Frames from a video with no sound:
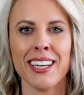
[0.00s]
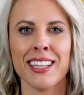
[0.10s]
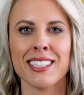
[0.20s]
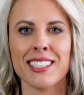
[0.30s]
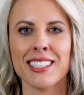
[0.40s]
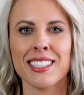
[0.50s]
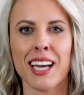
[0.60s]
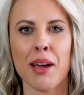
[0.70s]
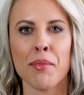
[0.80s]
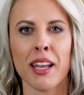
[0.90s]
and this is a
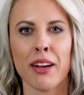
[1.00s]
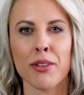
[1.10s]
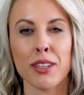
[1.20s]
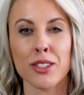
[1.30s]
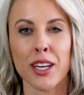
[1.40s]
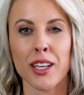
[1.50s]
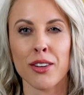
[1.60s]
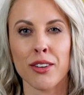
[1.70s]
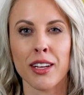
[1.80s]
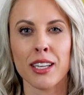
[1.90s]
time that I really try to
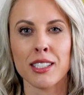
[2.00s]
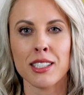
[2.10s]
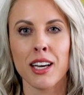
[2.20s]
utilize.